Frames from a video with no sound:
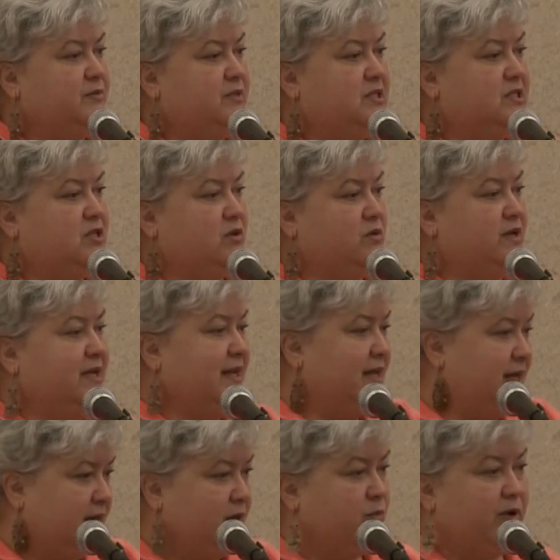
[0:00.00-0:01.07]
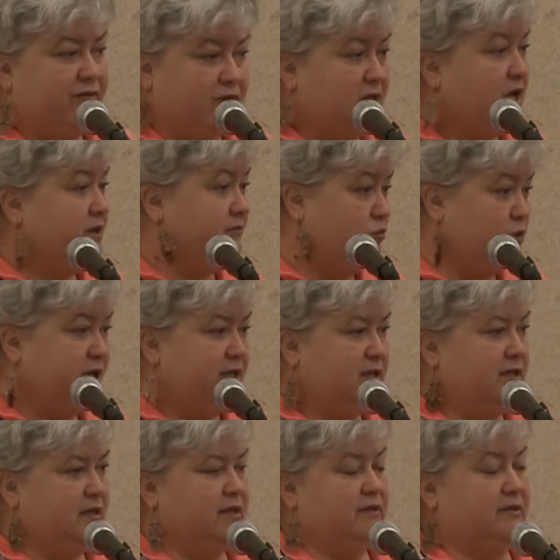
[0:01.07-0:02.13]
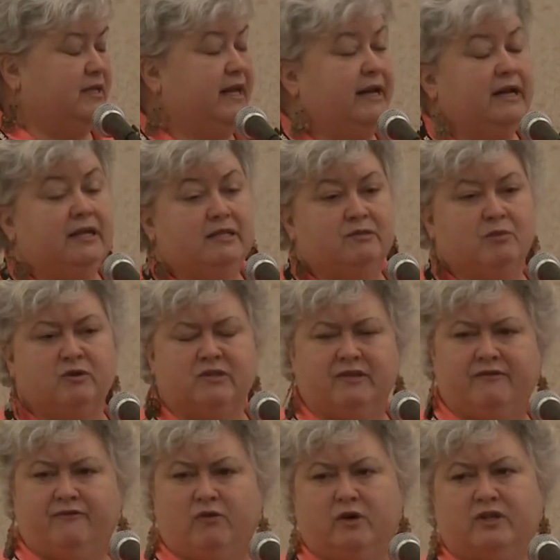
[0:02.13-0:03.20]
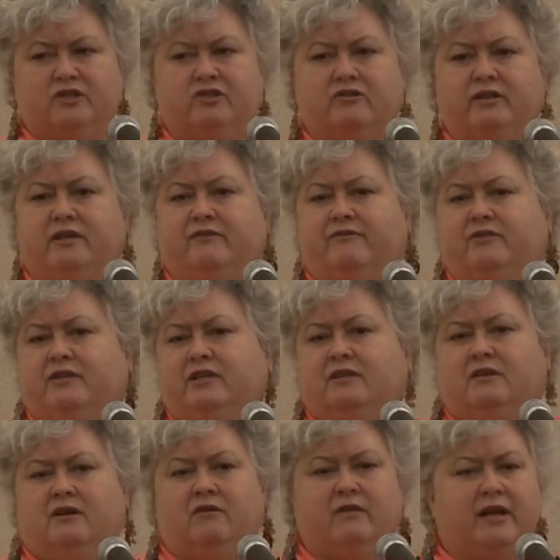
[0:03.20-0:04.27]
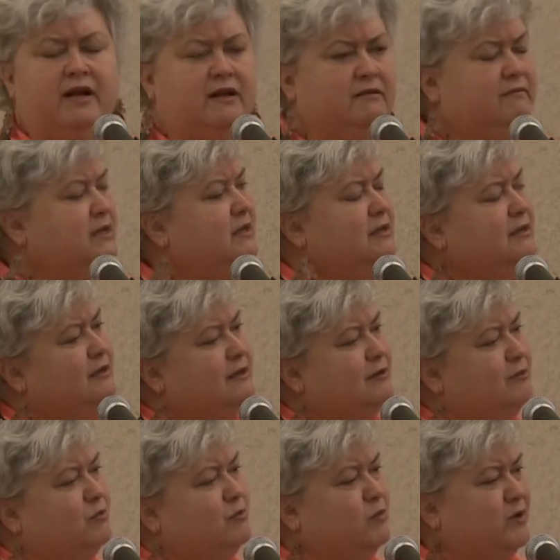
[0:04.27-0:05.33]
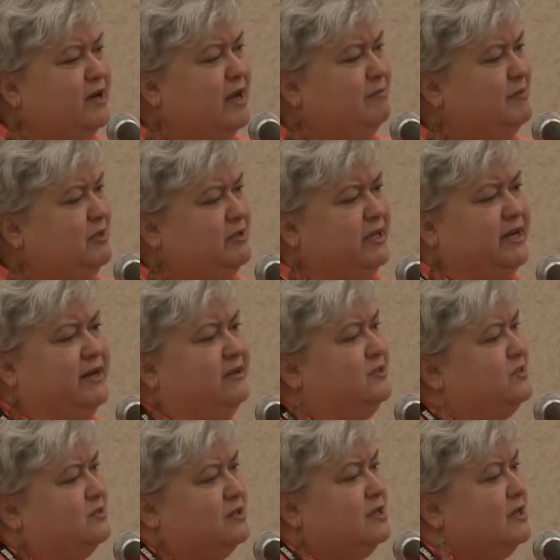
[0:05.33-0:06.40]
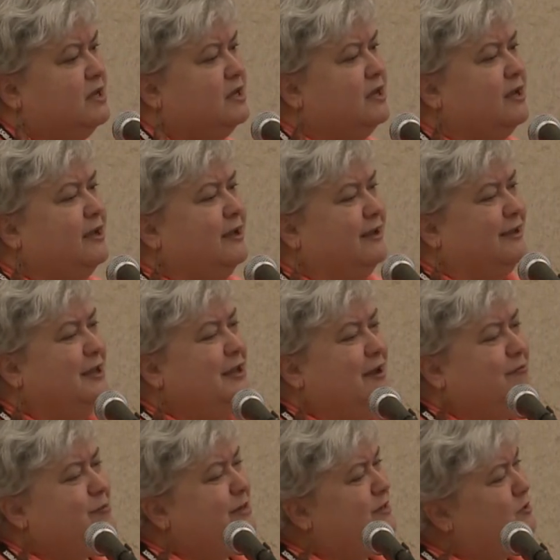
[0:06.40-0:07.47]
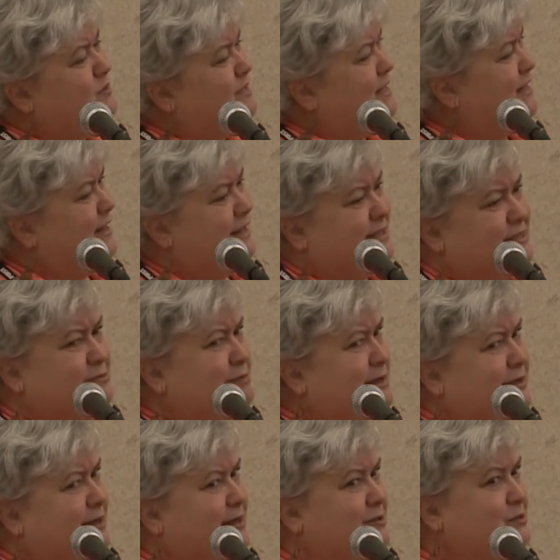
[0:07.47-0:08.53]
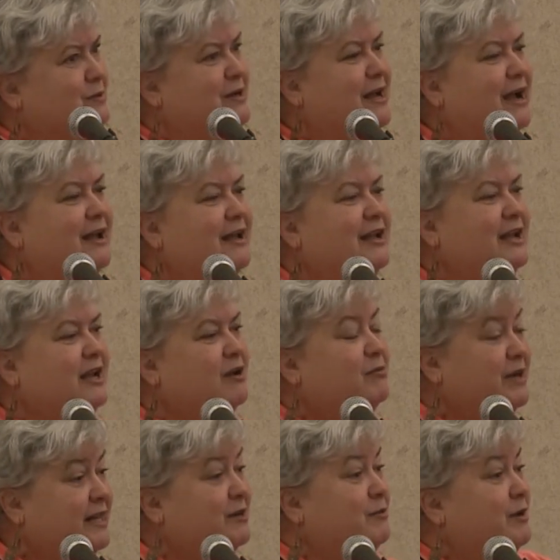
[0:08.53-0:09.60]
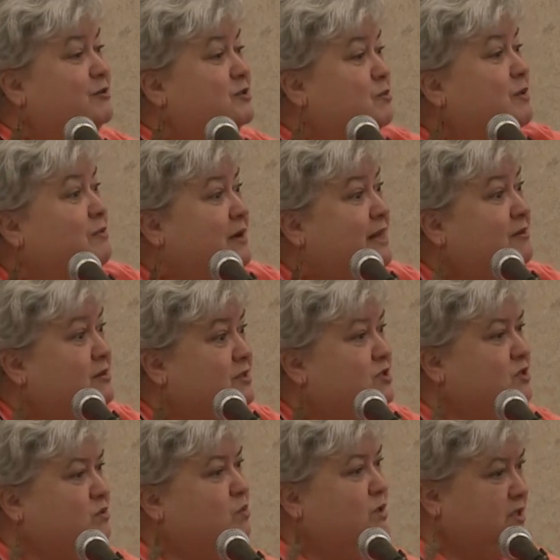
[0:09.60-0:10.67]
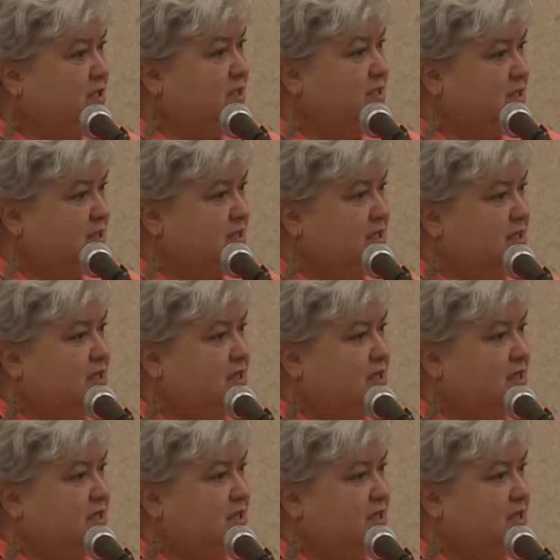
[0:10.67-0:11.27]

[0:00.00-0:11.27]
So in Connecticut, we have a lot of wooded. Connecticut is mostly forestry, if you didn't know that. We're not millionaires. Everybody knows Connecticut is millionaires. We're not. But anyway, so we went out into the woods,